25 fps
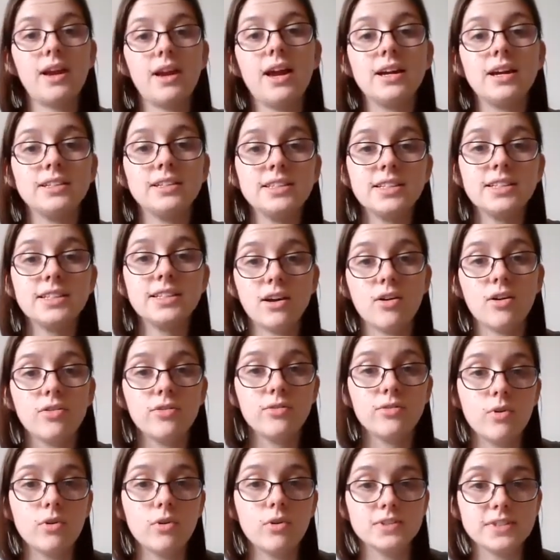I did it on
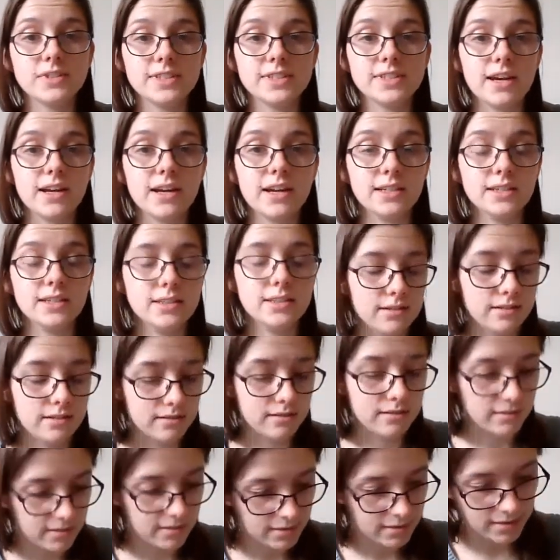the wrong side,
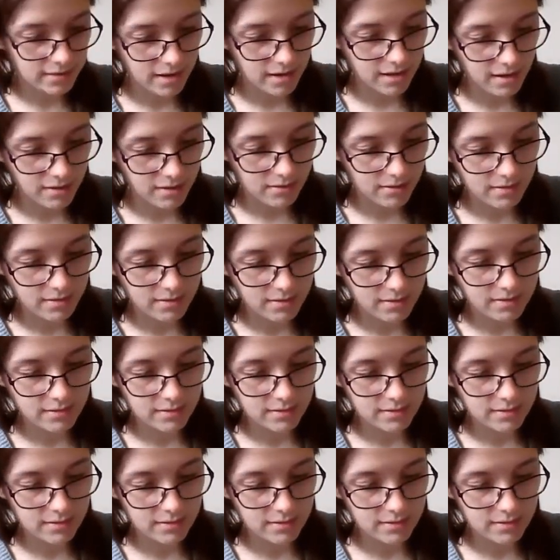so